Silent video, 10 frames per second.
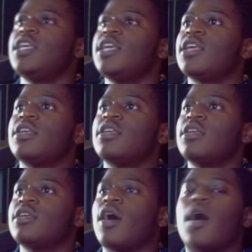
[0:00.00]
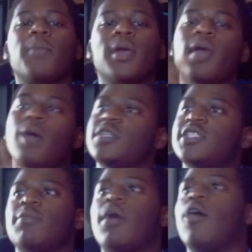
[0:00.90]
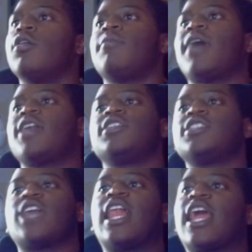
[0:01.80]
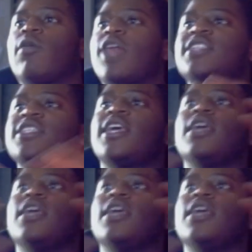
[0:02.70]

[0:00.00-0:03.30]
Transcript: it? Maybe I'm just in my own imagination. like when I said